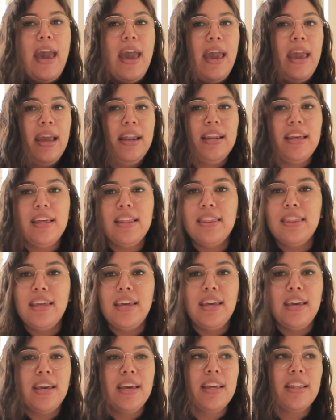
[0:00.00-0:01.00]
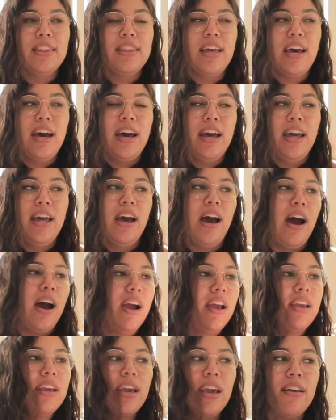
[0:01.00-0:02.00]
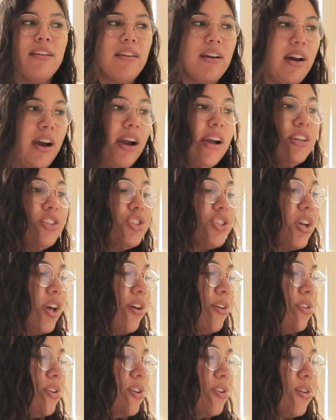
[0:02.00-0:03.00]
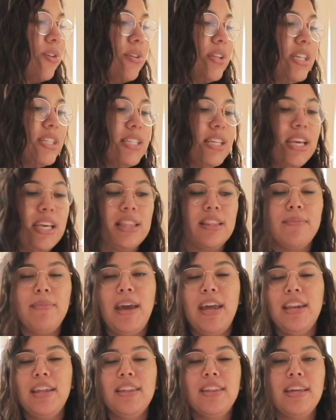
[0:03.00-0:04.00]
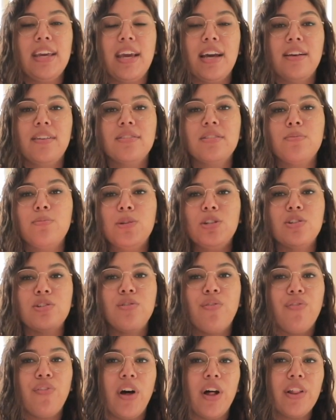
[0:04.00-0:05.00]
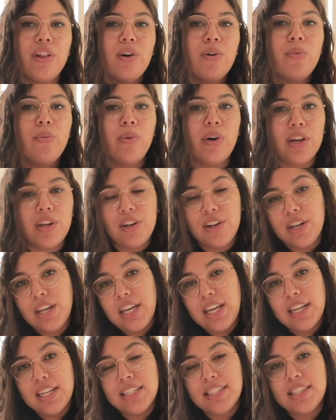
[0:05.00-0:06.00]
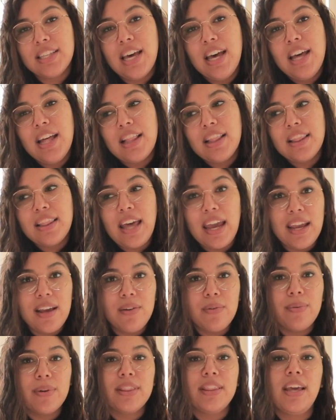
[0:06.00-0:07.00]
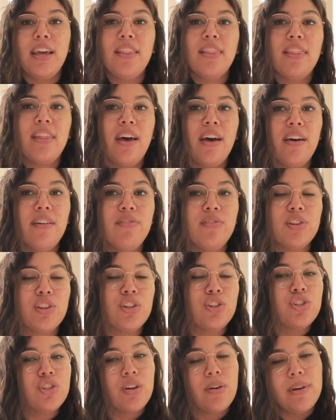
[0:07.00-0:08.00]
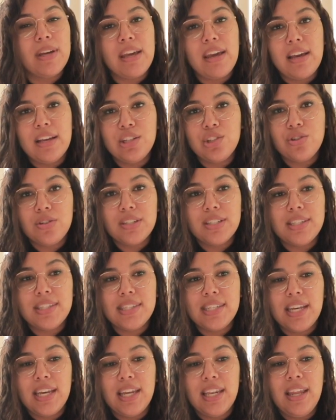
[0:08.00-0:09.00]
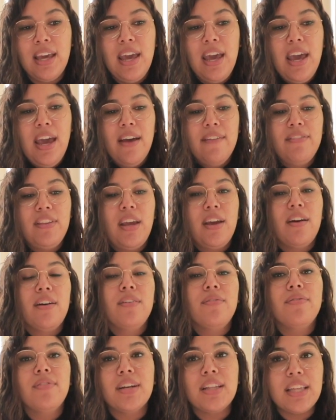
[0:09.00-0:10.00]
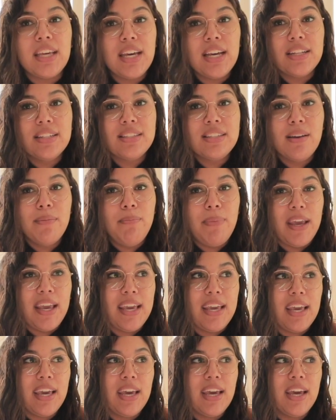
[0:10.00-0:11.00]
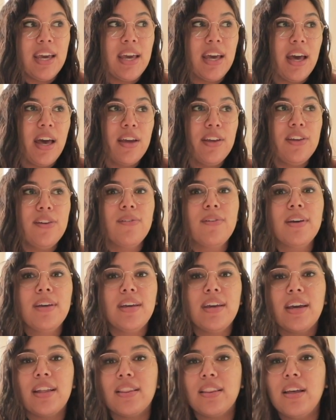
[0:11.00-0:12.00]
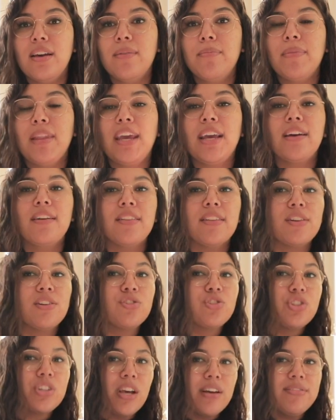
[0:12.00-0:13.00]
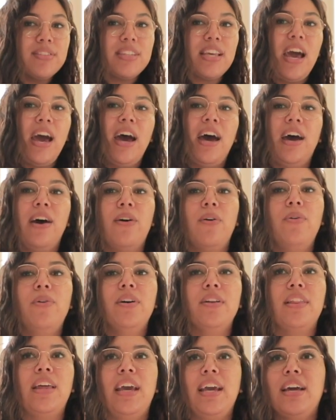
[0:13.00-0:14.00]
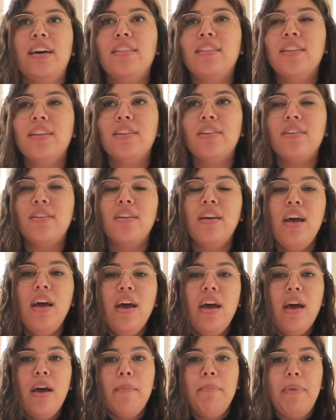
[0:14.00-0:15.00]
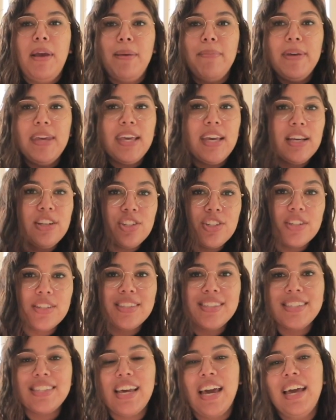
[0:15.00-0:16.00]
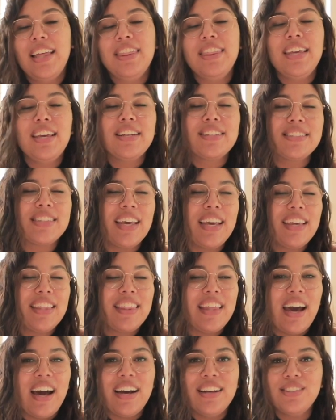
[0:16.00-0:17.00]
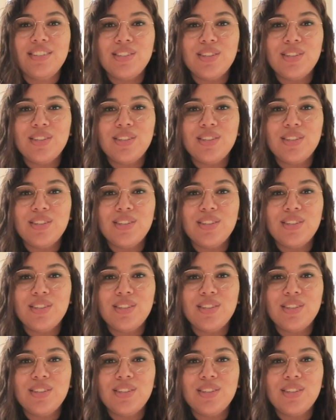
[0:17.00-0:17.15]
anything that I gave I showed you don't need to get them anything else but just follow what your kids like, what they love, what they're showing interest in. They're really into baking. You can get them like a little chef's hat or like a little baby kitchen set, things like that